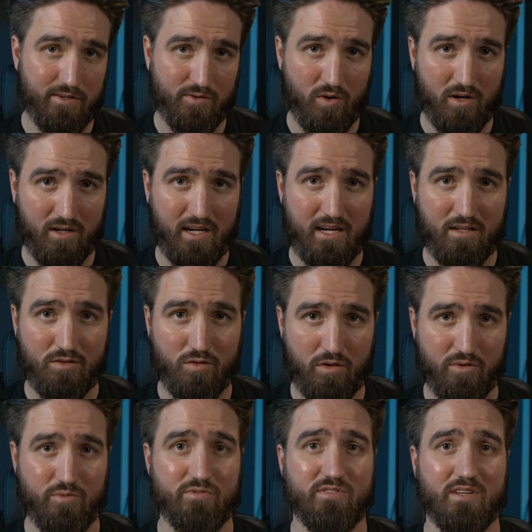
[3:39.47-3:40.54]
you are kind of
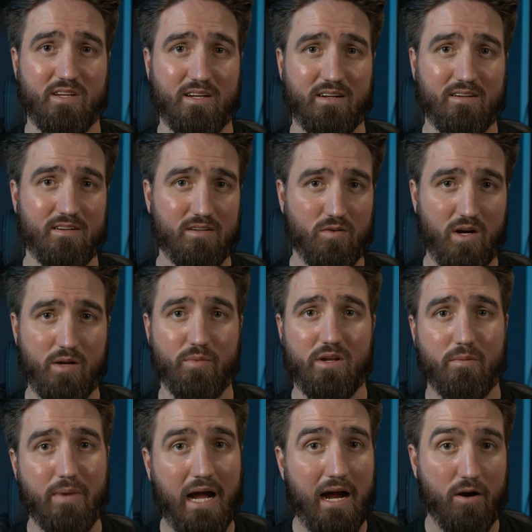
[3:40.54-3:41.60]
losing quite a bit
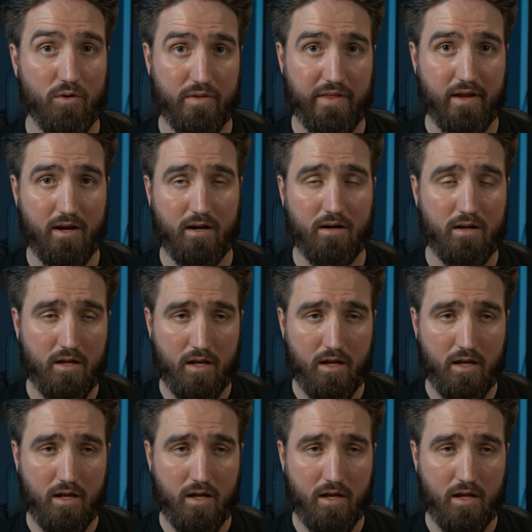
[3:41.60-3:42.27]
of power there.